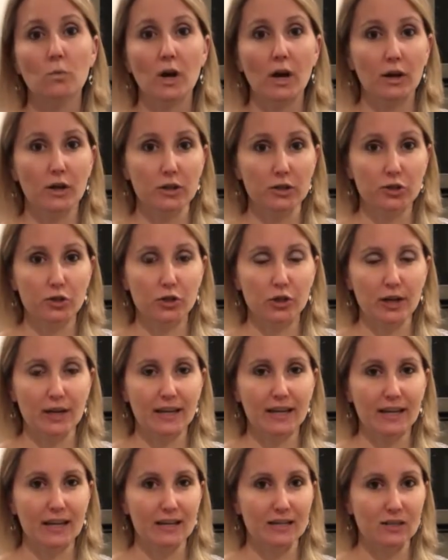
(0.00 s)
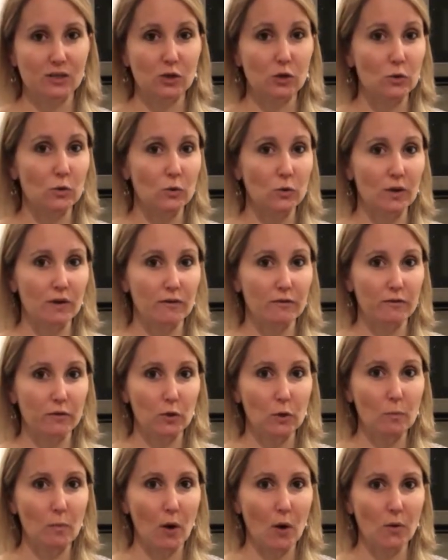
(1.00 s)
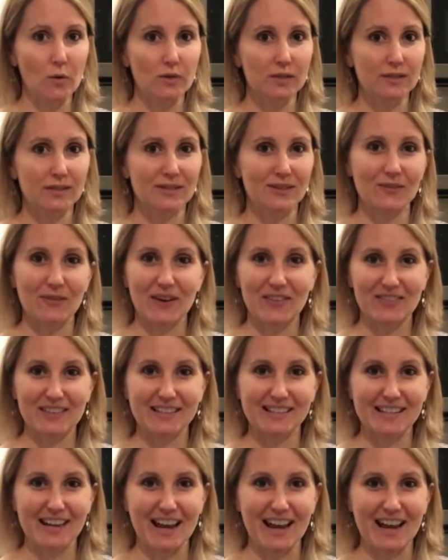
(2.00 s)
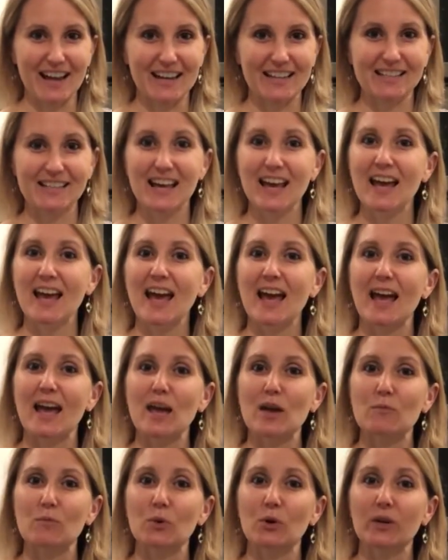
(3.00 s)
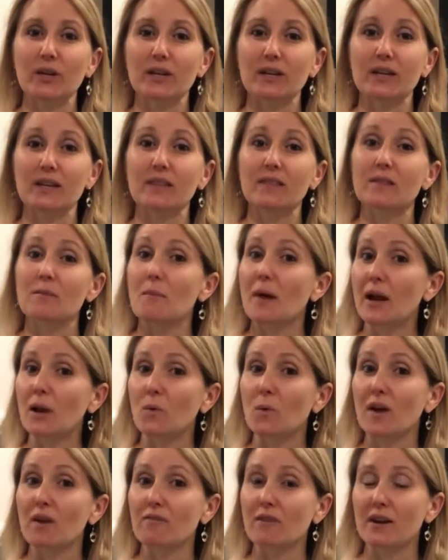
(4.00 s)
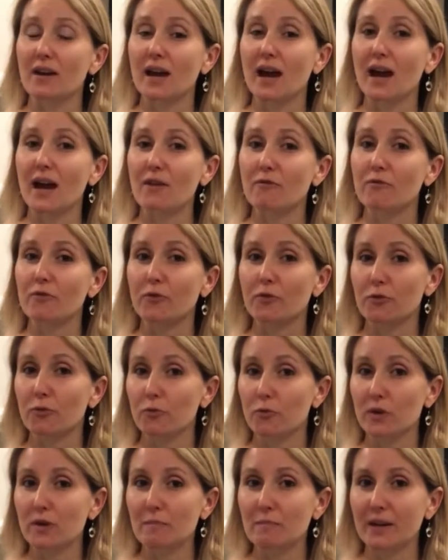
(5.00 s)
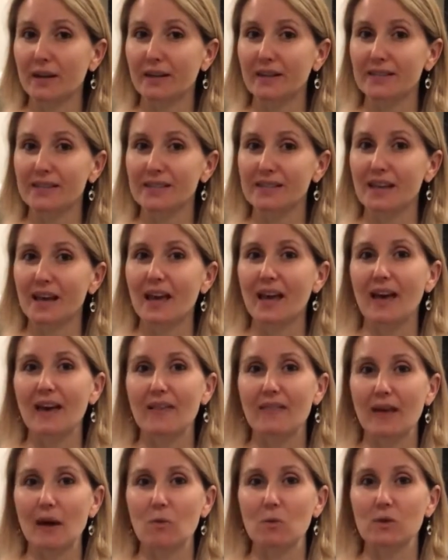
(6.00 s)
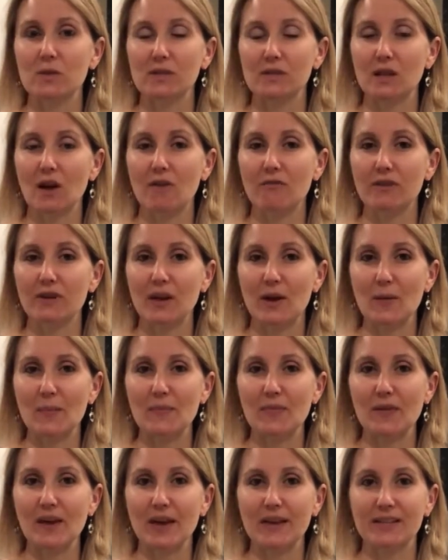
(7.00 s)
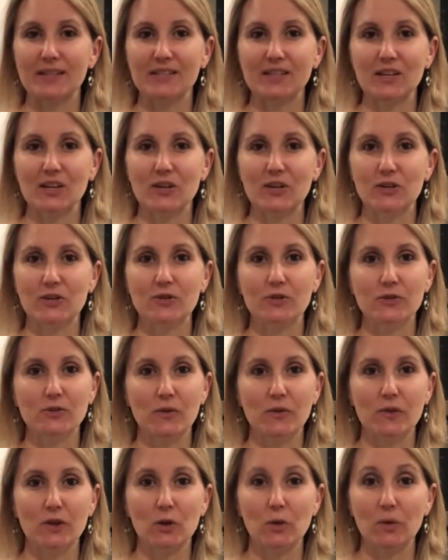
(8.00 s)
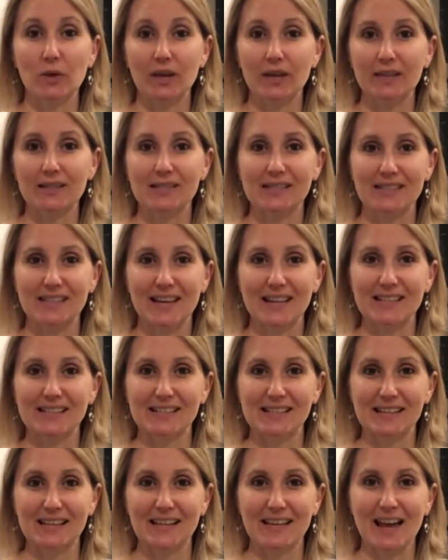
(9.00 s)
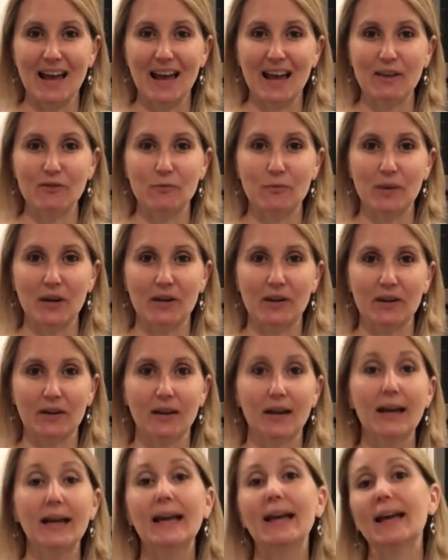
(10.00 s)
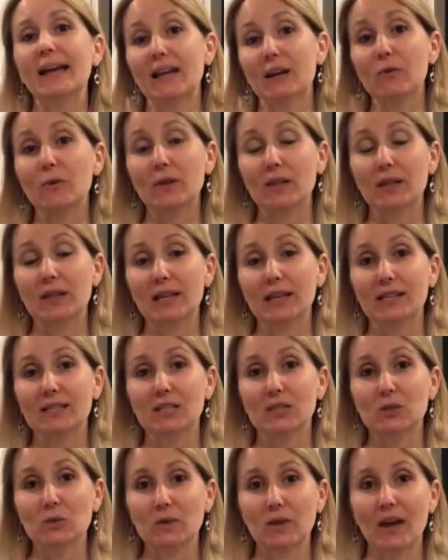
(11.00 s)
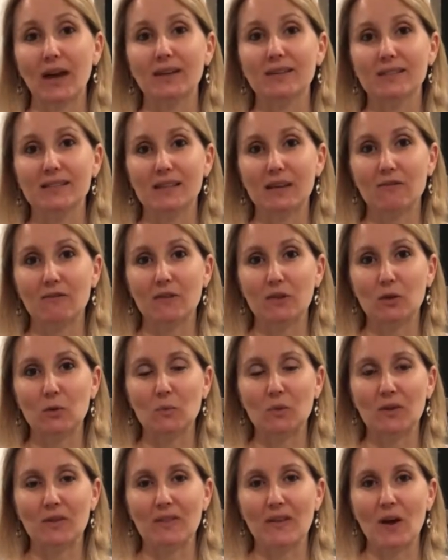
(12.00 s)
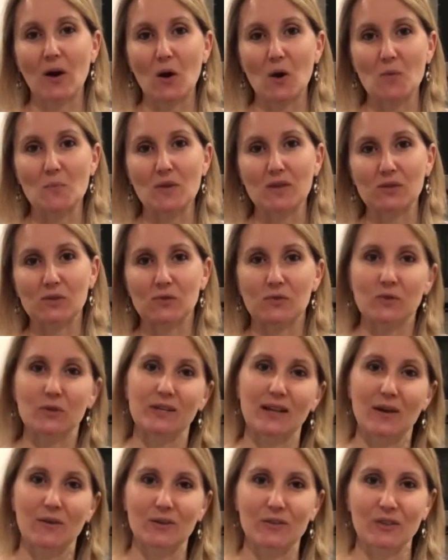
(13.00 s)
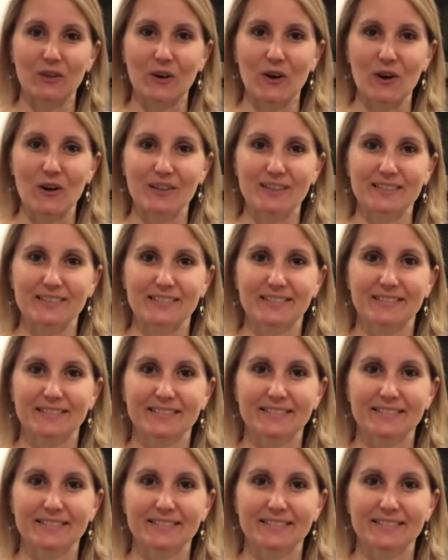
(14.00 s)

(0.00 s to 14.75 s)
a good trick is to get a few pokes around the sides and put it in the microwave on high for three minutes and that will soften up the exterior so that you can slice it in half better. And I really like to do that, save a little bit of that arm muscle for down in the garden.